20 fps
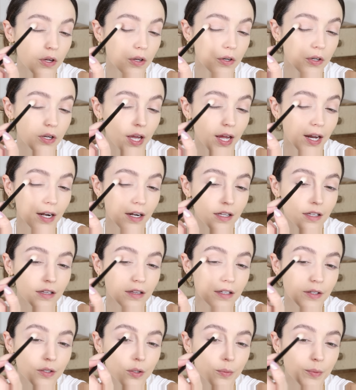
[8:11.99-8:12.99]
and add a
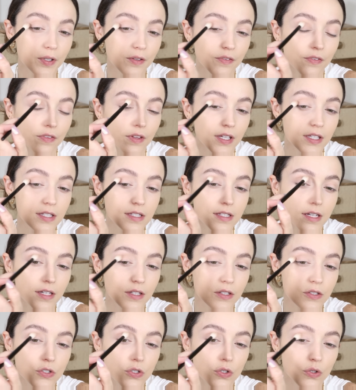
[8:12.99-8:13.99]
little bit of this
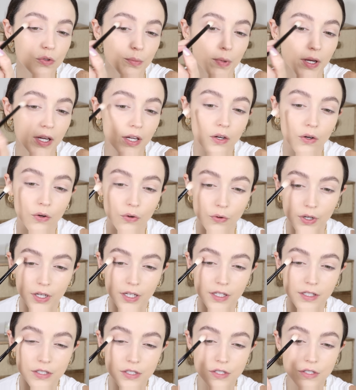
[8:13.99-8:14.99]
into my
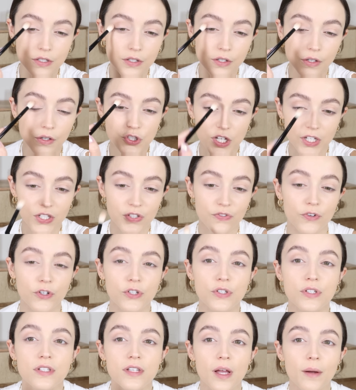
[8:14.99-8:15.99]
crease just
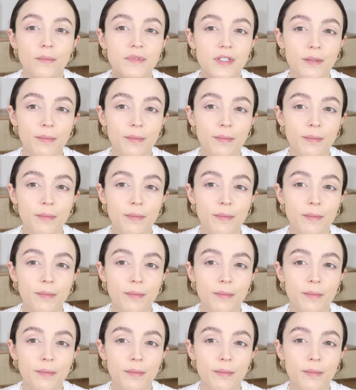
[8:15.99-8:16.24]
for some